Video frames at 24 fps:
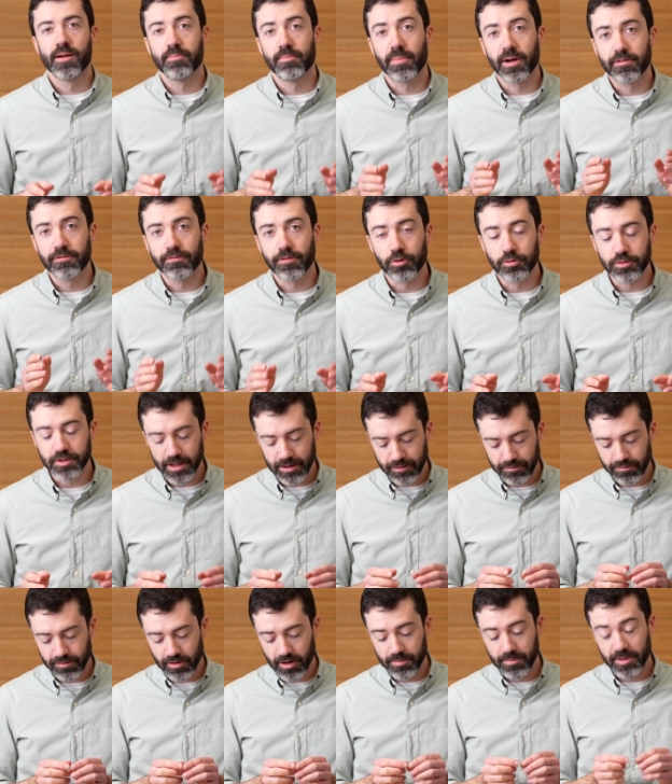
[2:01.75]
By folding
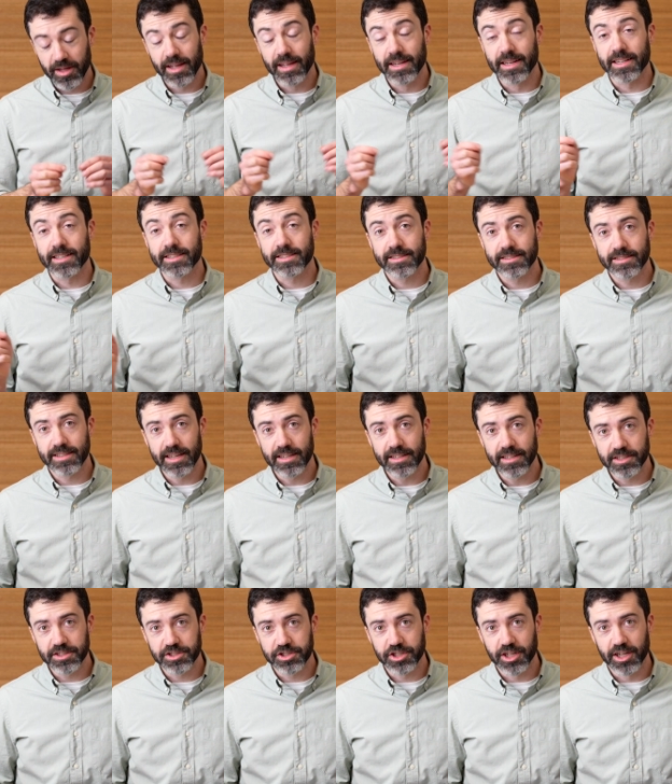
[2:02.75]
from an
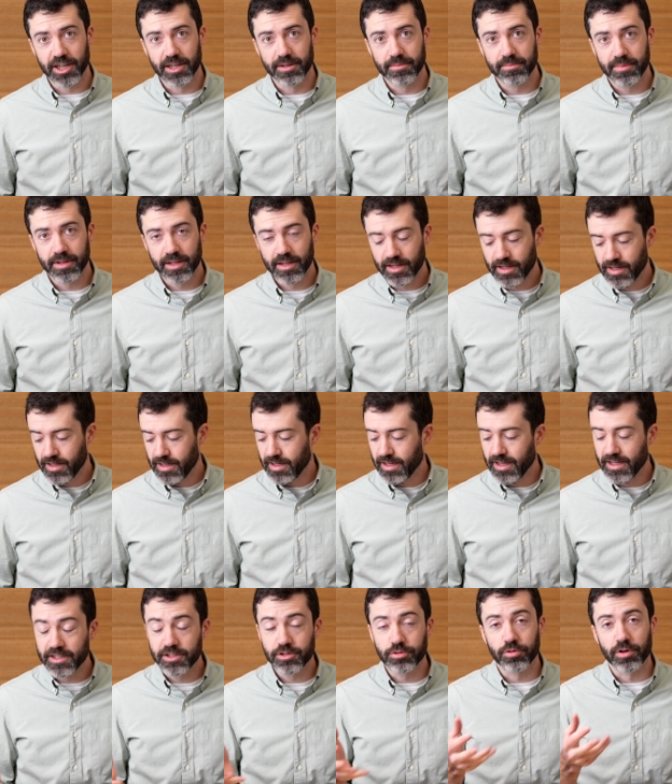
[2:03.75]
extended shape
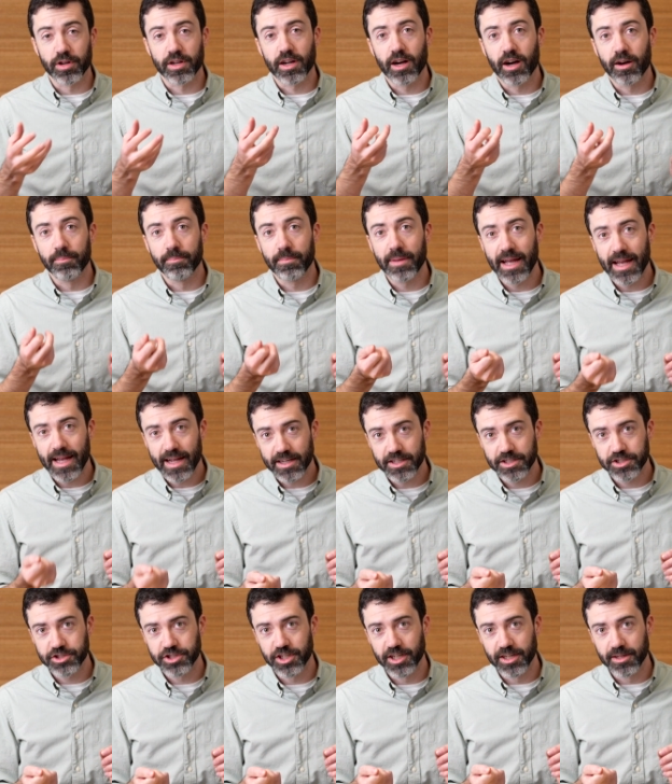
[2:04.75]
into a compact
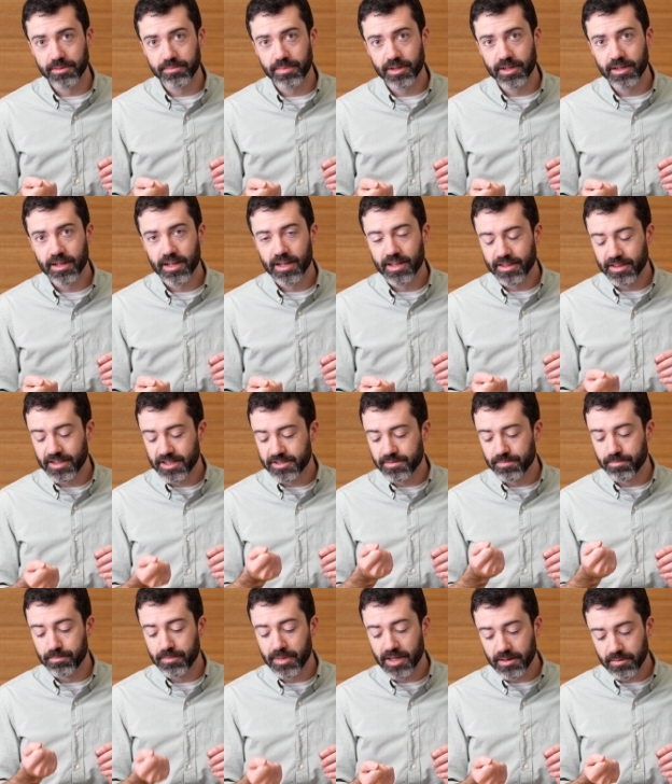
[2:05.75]
shape, this
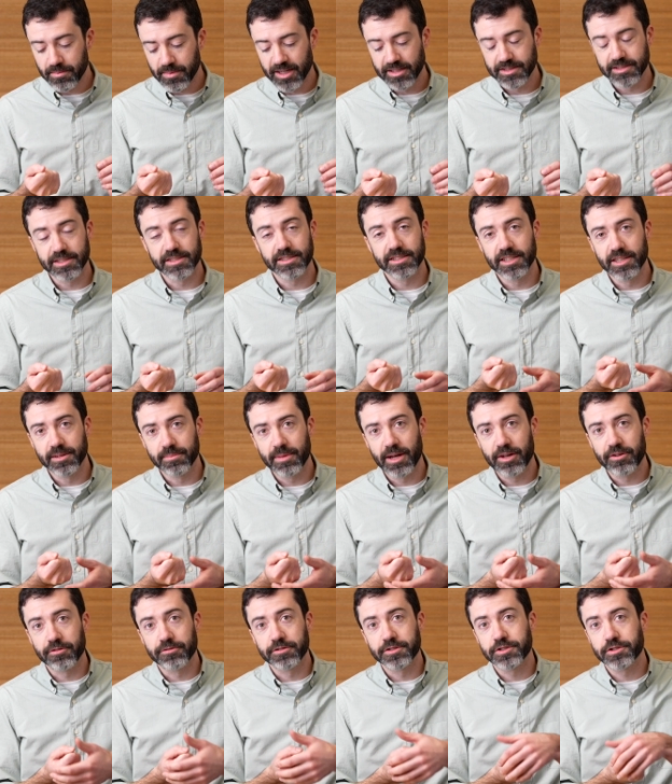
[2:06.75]
minimizes the
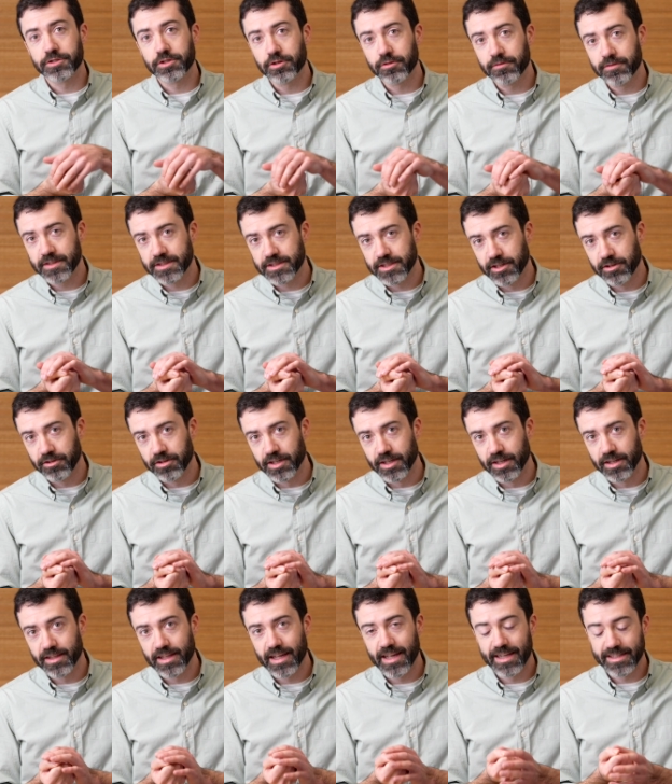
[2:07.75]
amount of surface
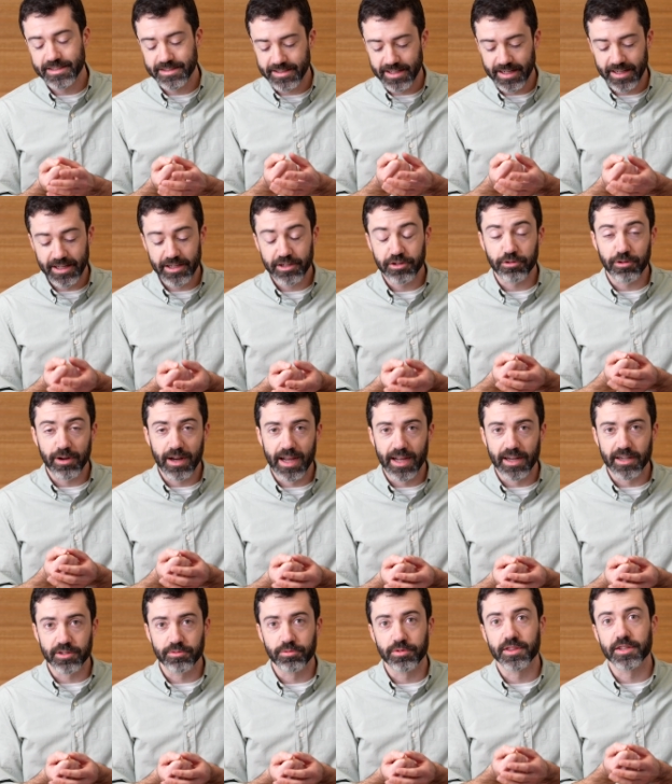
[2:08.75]
area that has to
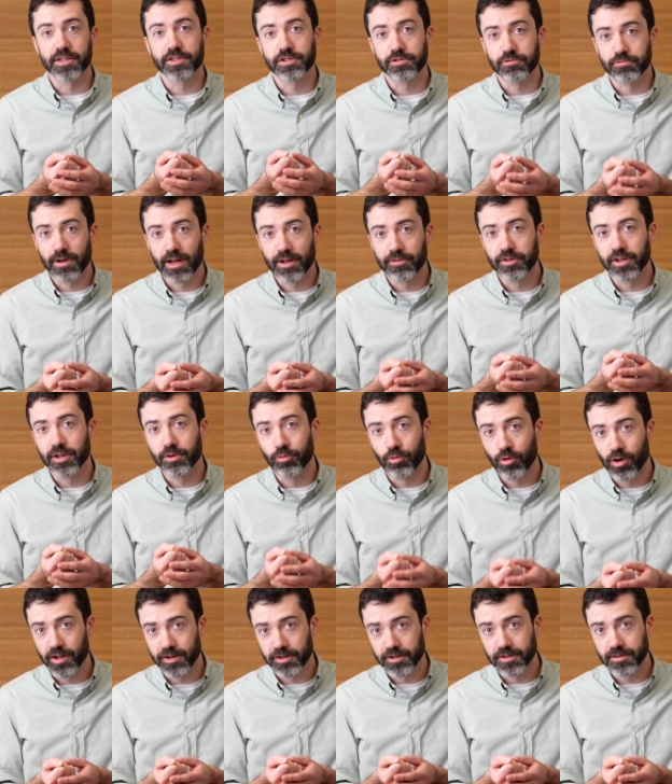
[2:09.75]
interact with the surrounding
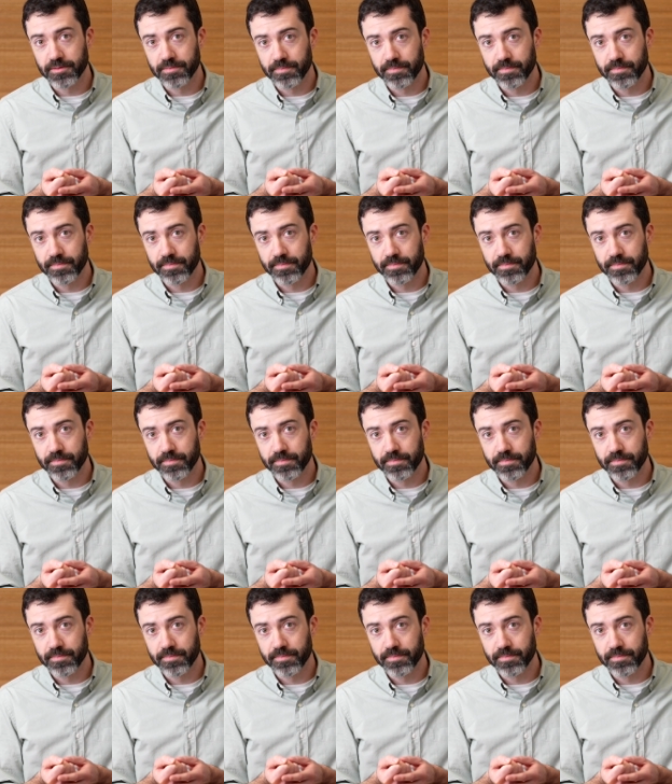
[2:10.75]
water.